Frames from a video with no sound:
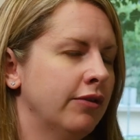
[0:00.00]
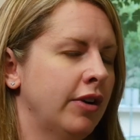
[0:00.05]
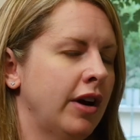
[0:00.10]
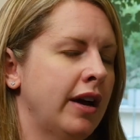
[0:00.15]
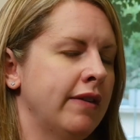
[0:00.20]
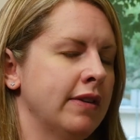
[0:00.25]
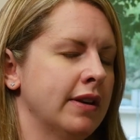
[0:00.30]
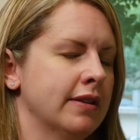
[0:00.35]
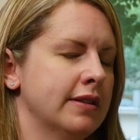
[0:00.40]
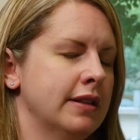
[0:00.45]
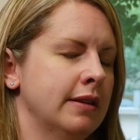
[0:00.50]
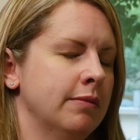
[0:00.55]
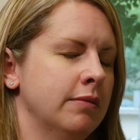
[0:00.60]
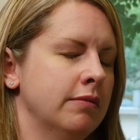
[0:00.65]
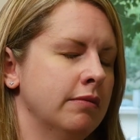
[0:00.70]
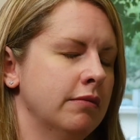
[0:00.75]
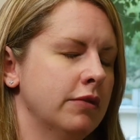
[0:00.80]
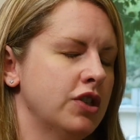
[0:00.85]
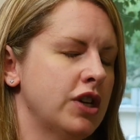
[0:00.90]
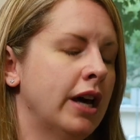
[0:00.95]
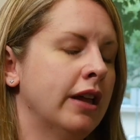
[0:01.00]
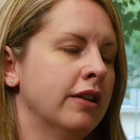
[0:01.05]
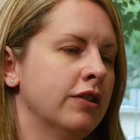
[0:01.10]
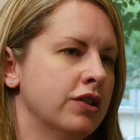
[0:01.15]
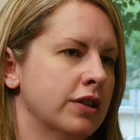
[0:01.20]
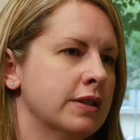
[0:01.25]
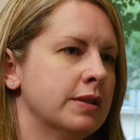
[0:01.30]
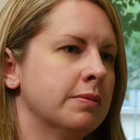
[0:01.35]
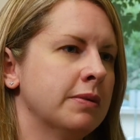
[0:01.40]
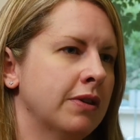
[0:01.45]
for having some
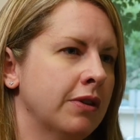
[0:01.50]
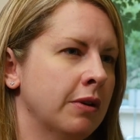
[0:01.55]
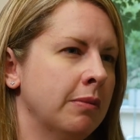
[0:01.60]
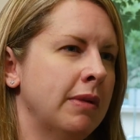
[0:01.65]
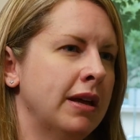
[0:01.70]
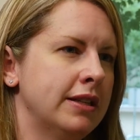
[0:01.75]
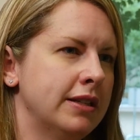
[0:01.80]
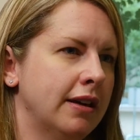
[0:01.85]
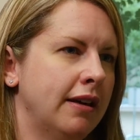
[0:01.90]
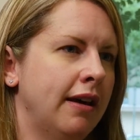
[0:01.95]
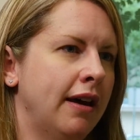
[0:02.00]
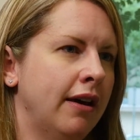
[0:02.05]
challenges with their mental